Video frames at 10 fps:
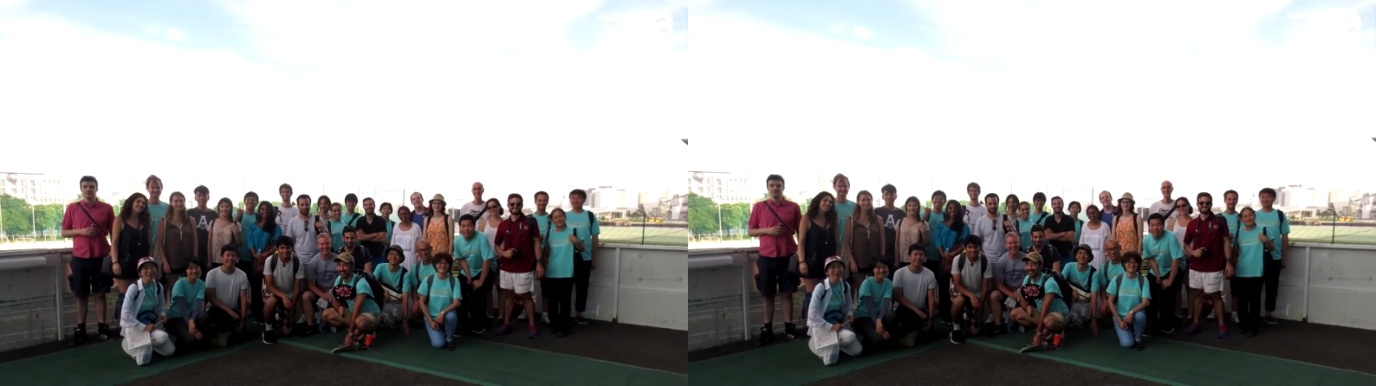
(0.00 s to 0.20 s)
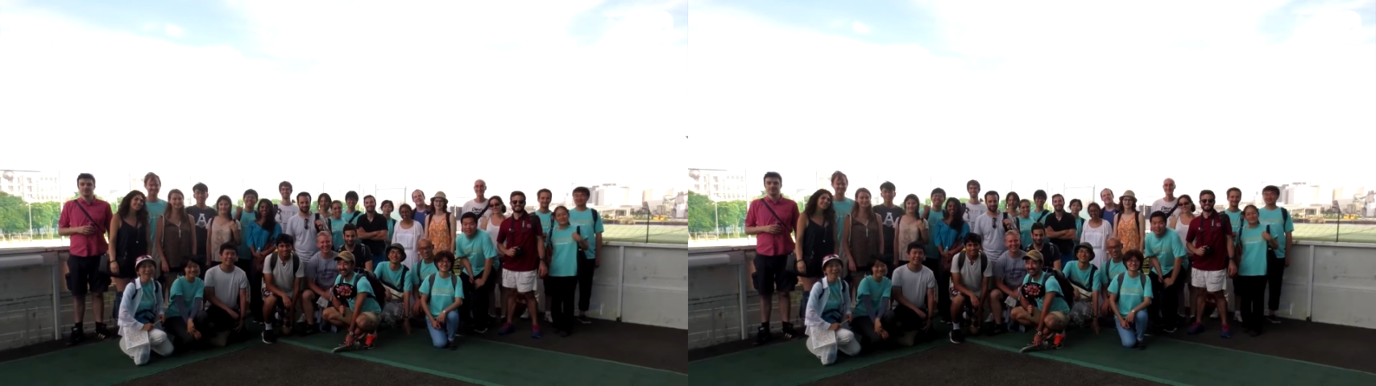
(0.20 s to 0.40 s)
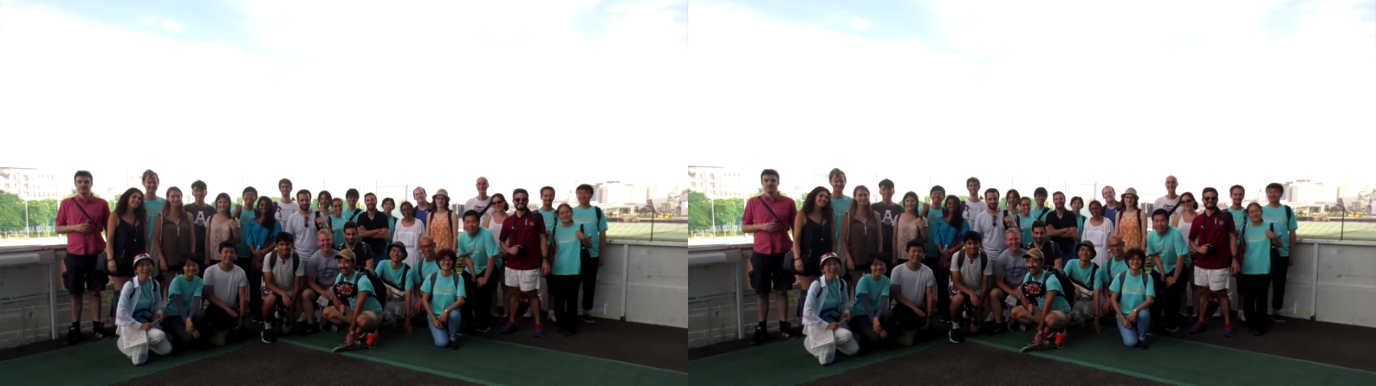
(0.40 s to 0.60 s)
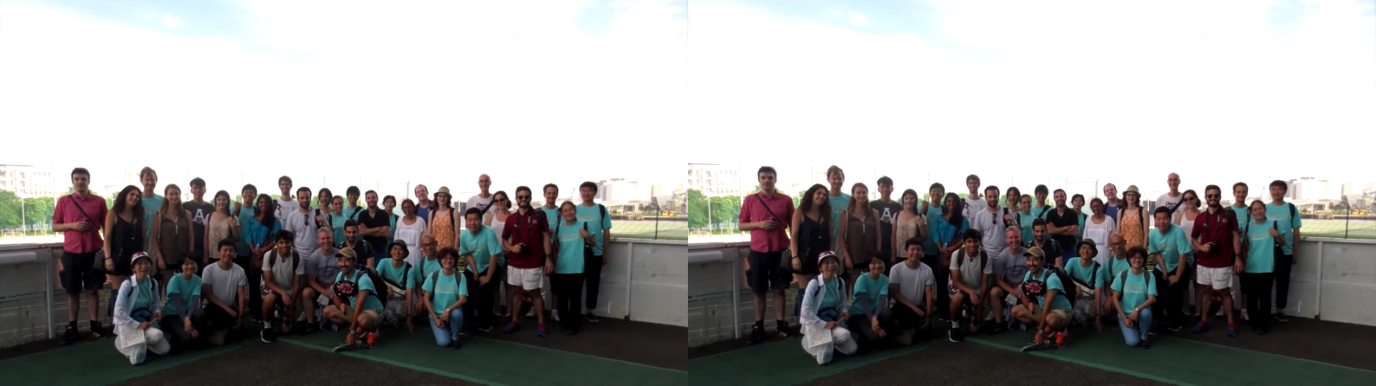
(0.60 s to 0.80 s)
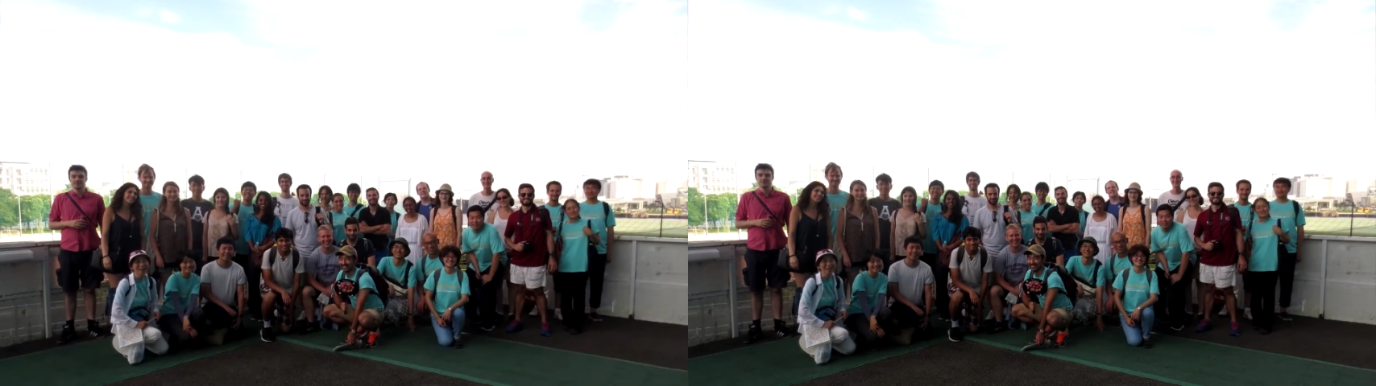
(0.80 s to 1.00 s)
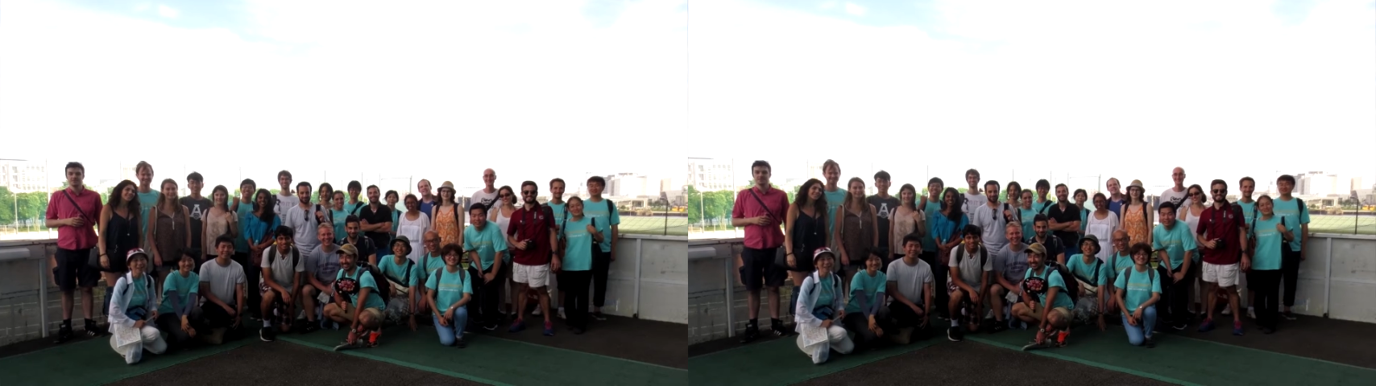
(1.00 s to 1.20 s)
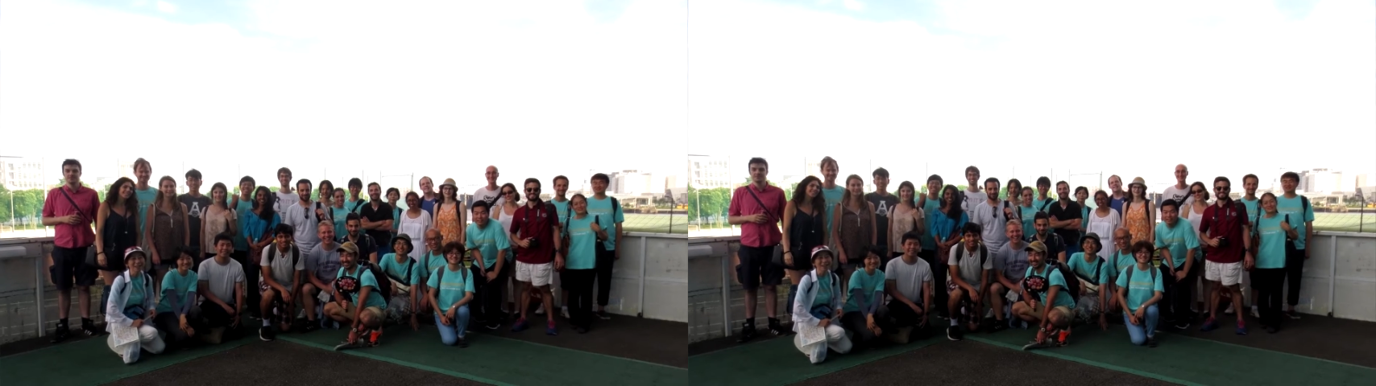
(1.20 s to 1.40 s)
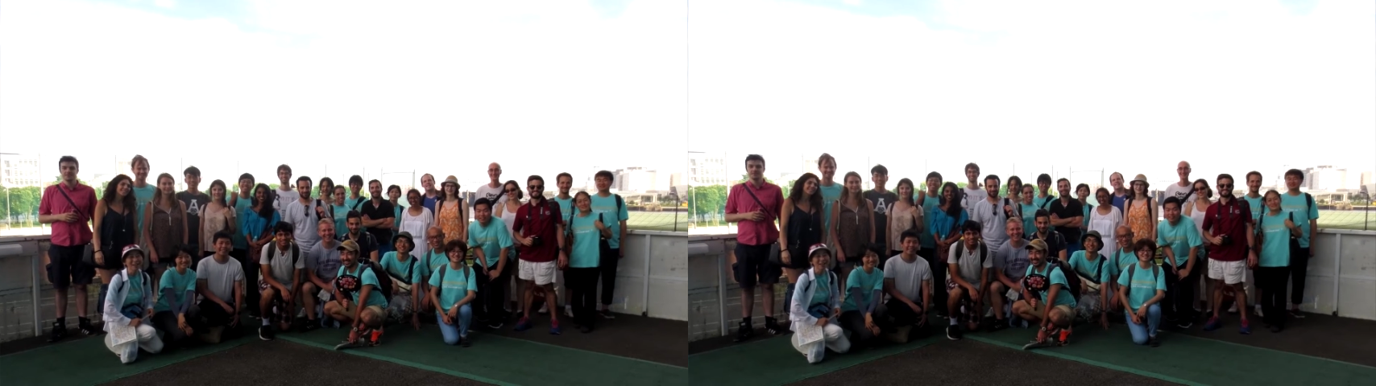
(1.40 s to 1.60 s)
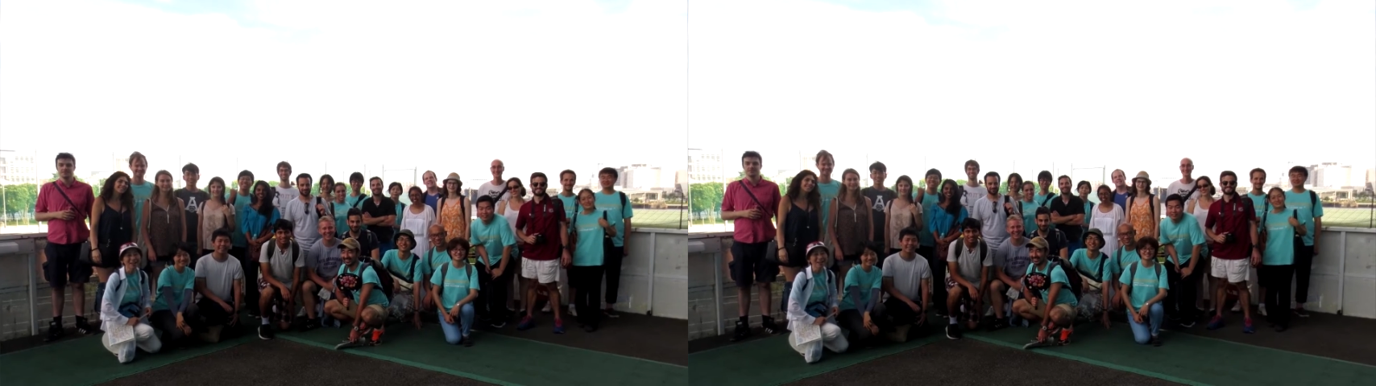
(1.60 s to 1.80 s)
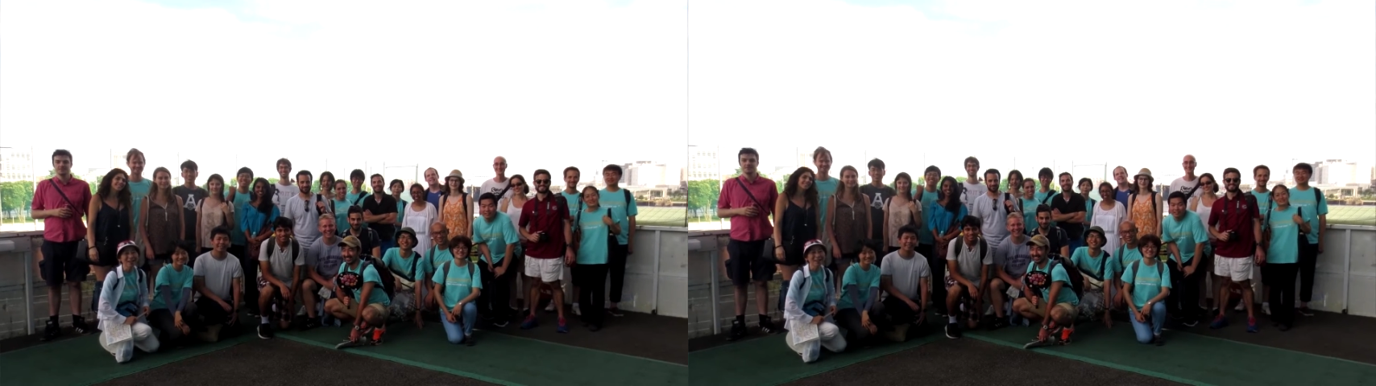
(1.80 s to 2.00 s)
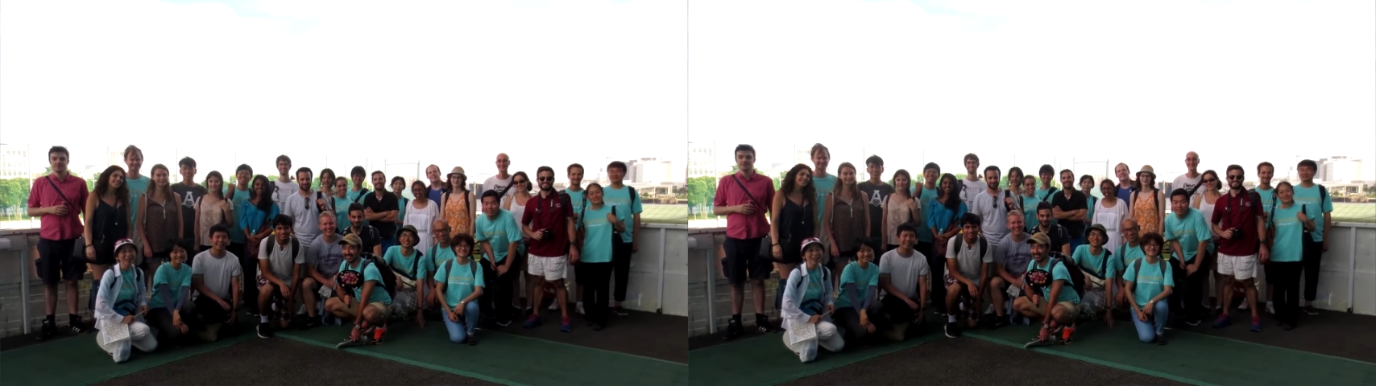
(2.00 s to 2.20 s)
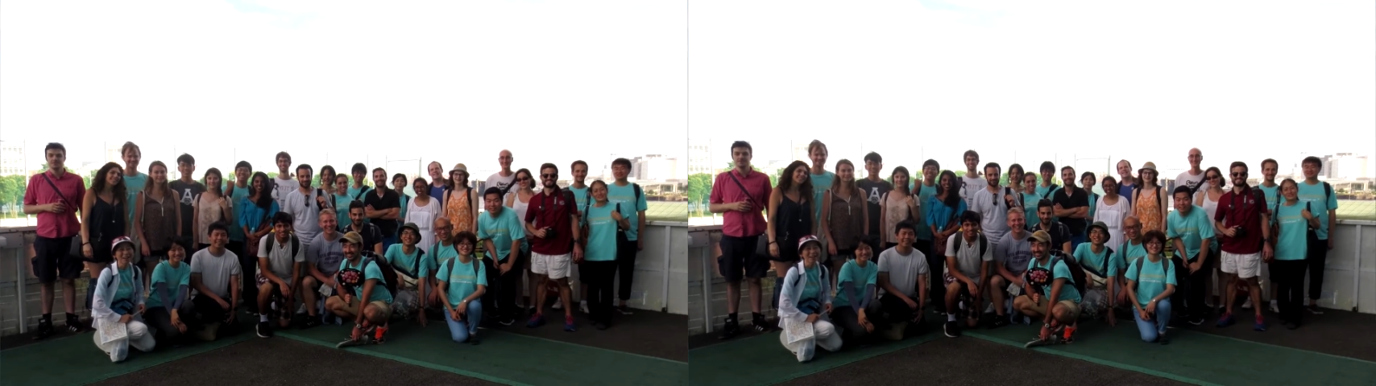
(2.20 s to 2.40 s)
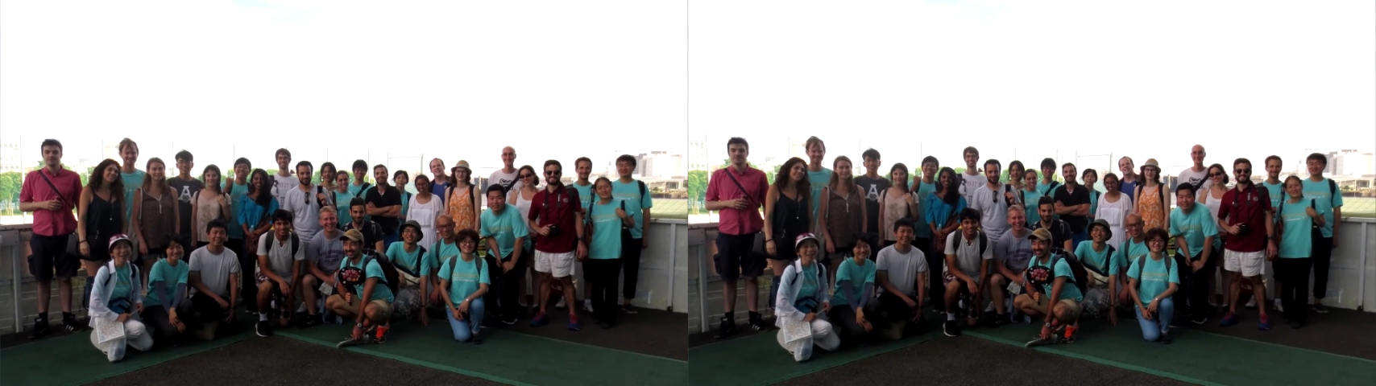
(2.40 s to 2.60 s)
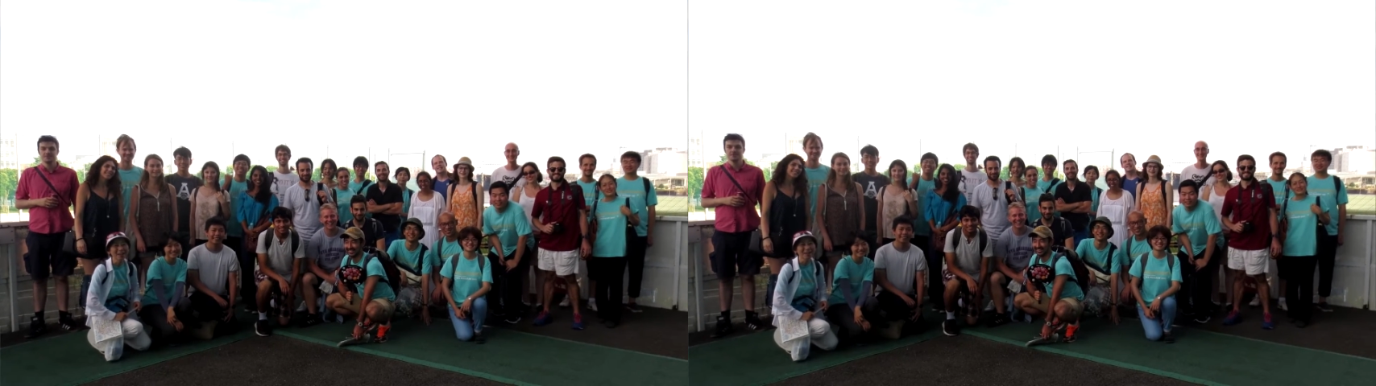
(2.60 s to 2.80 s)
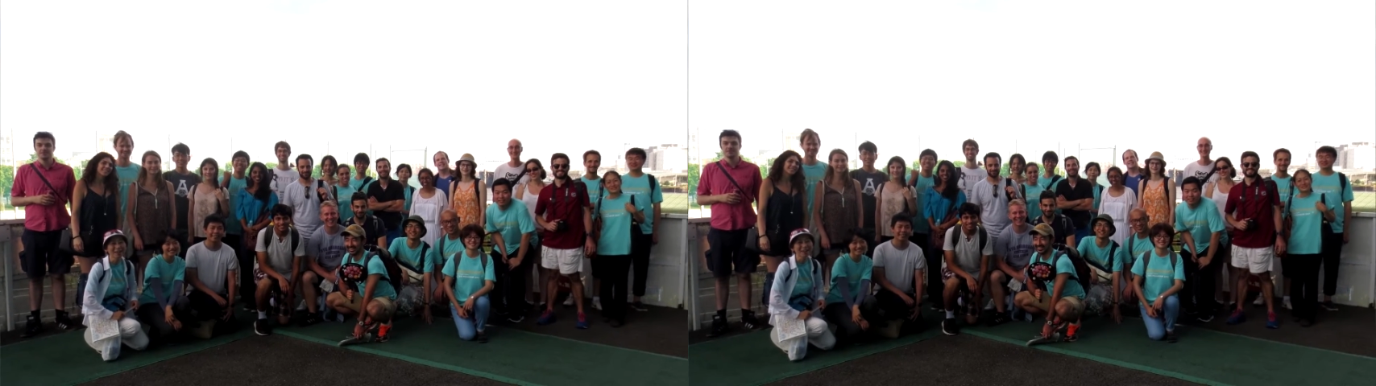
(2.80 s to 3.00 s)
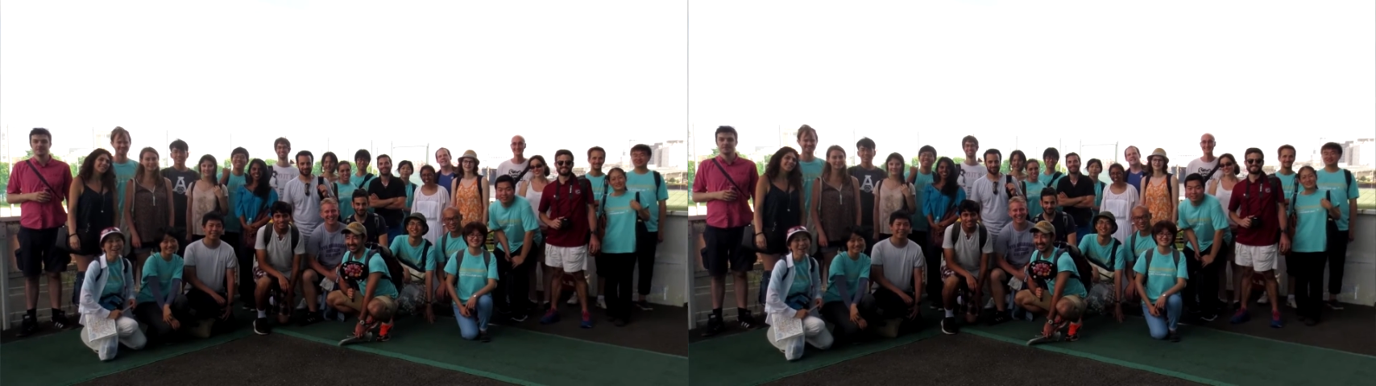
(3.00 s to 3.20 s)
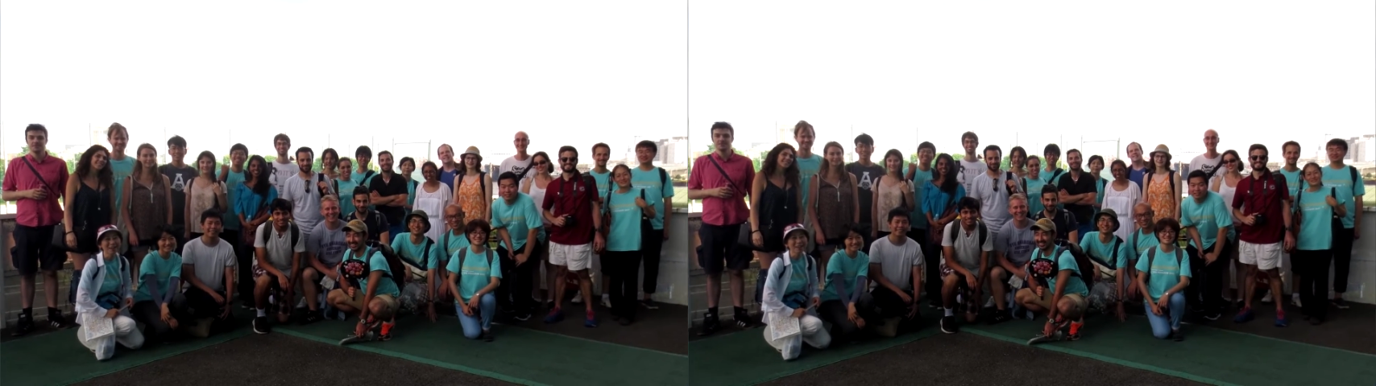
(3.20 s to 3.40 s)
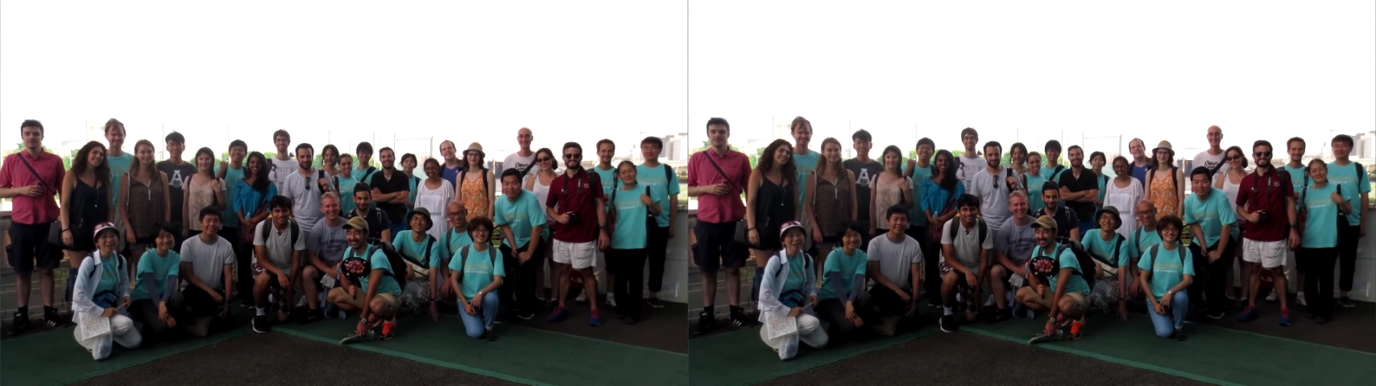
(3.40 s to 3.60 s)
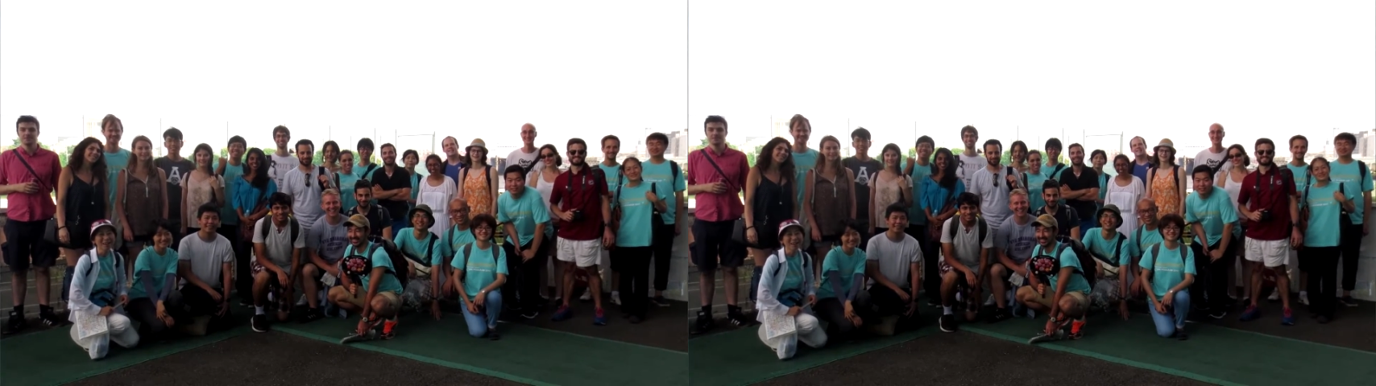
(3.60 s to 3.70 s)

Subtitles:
[unreadable: no face in view]